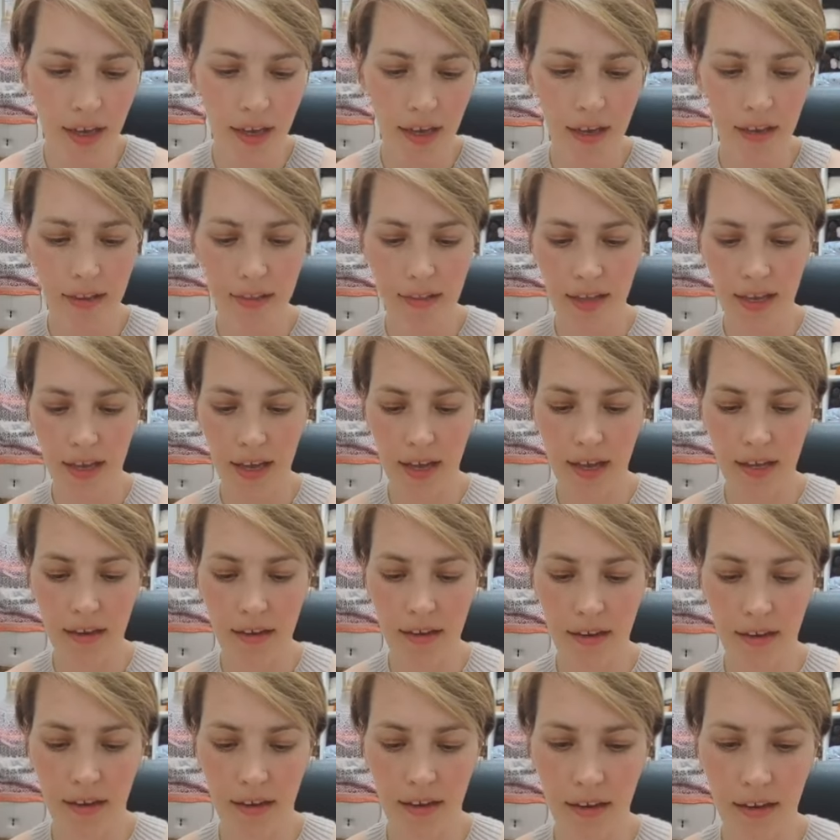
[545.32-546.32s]
And
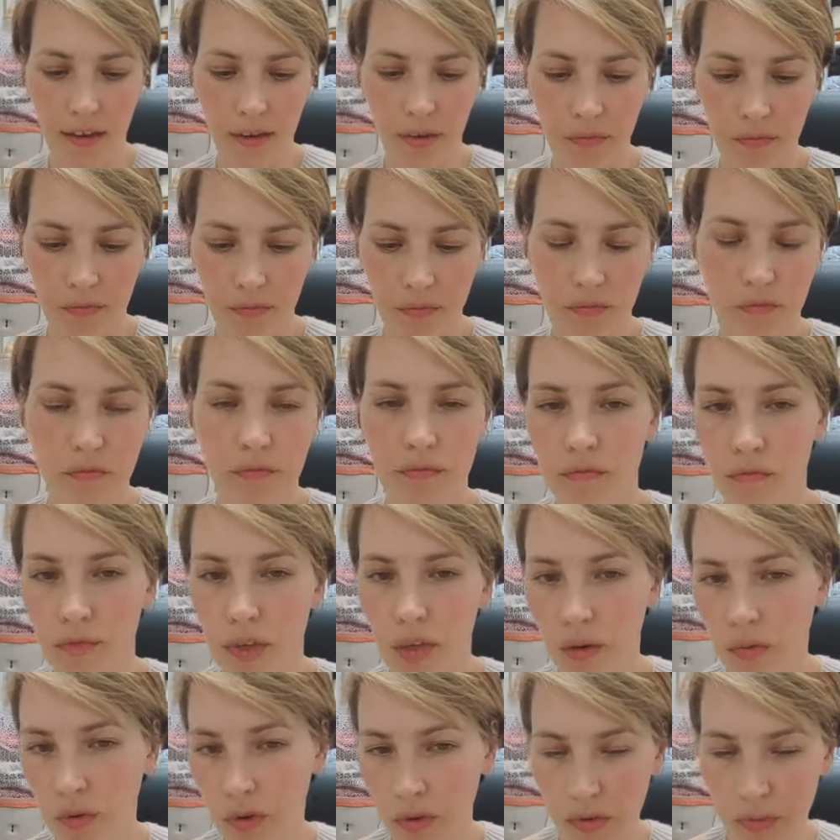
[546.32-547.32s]
then
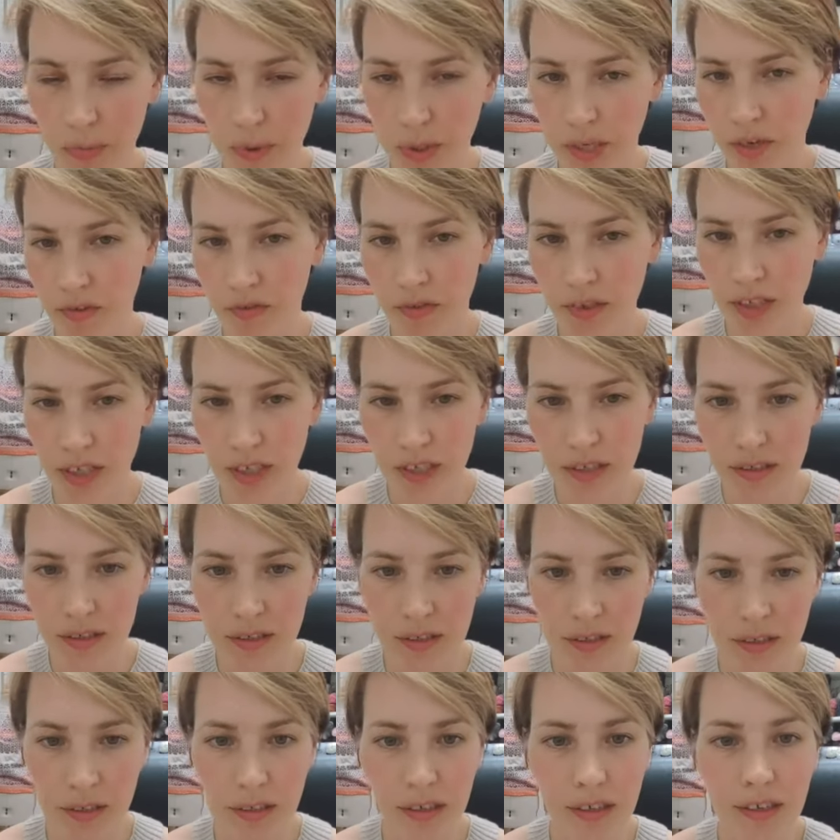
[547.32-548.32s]
it will be
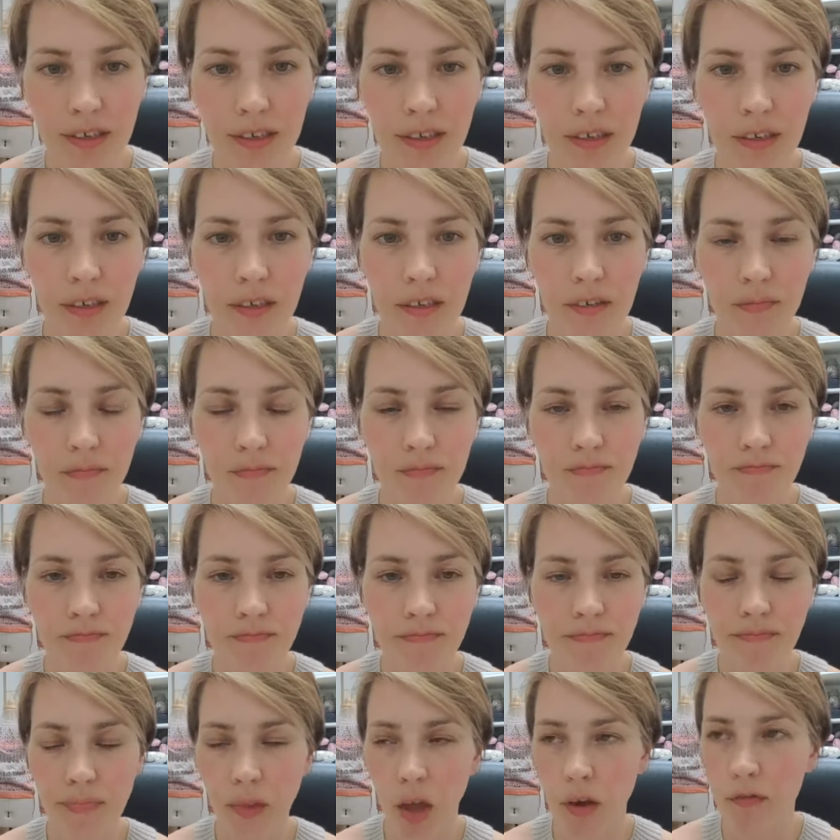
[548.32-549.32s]
released
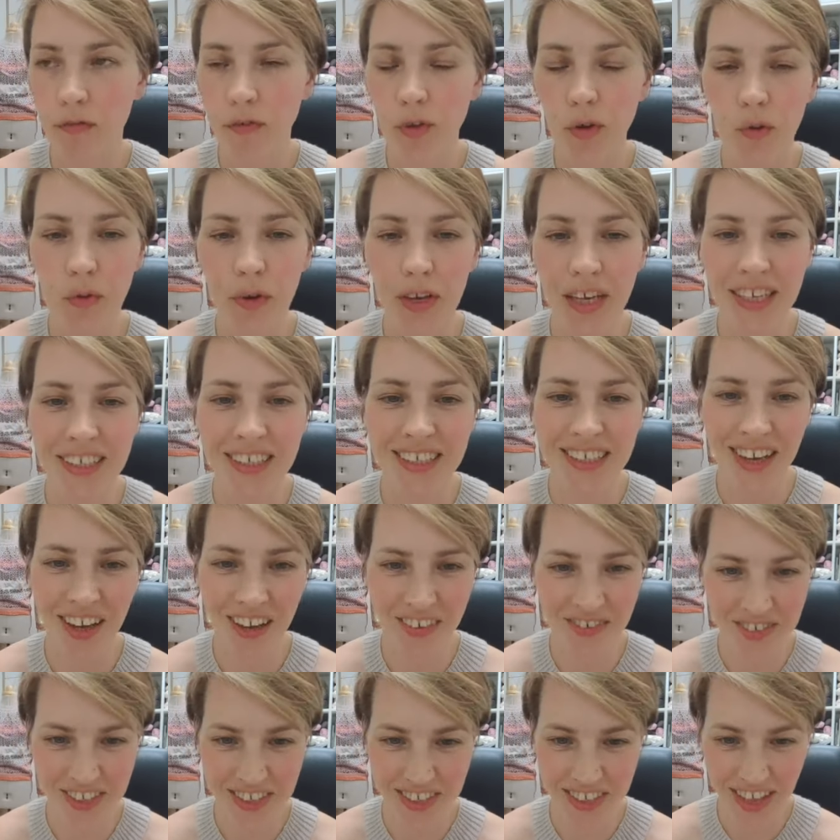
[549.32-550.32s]
a few weeks
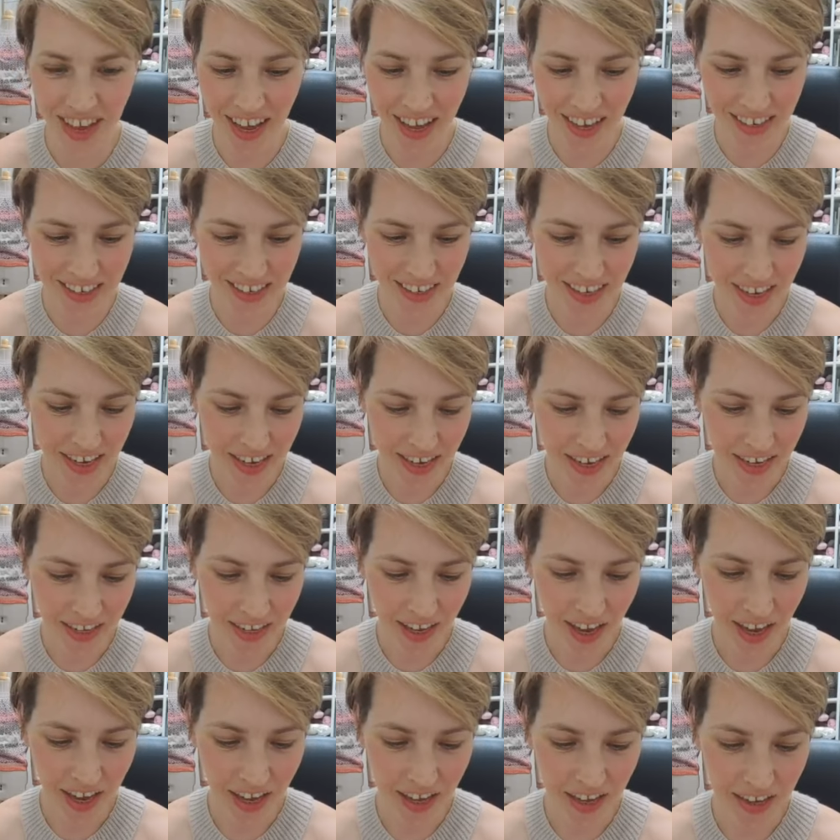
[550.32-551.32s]
after that,
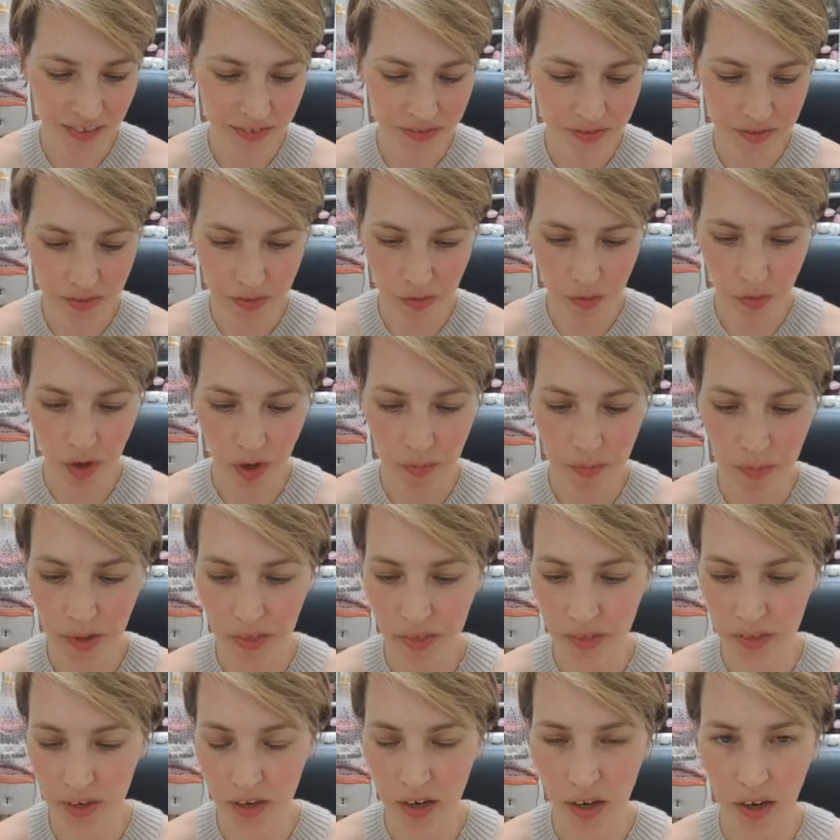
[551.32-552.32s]
or a
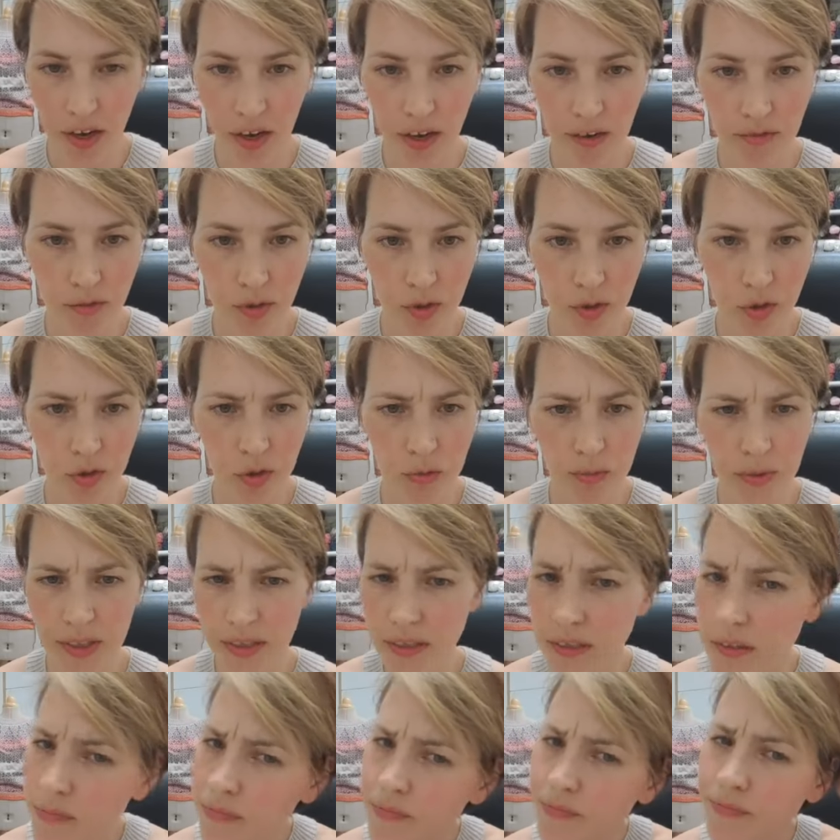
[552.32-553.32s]
month and a half or 2
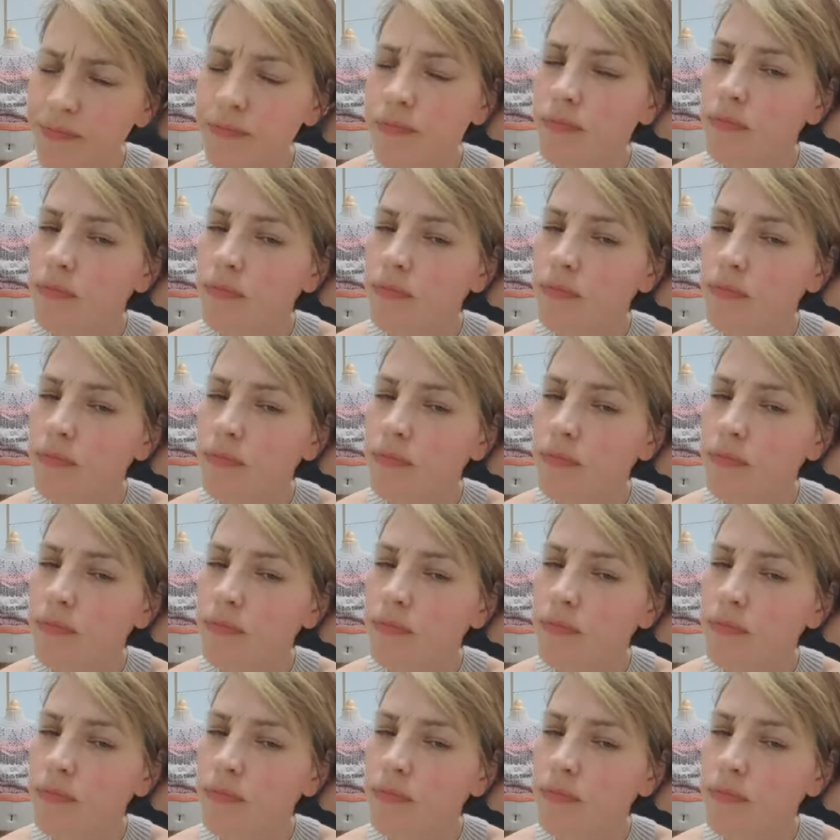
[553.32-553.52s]
months.